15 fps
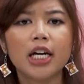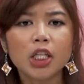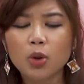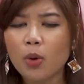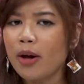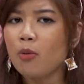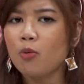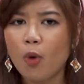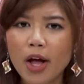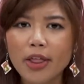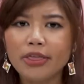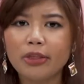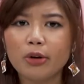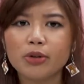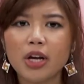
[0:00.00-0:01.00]
Do I
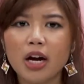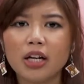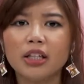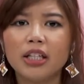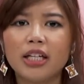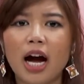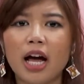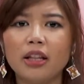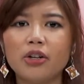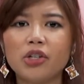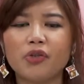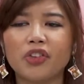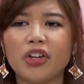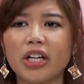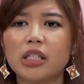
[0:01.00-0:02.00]
want those ugly colors
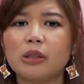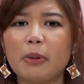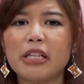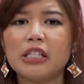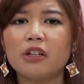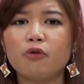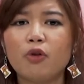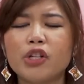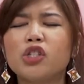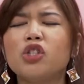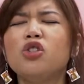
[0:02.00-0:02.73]
for the expensive ones?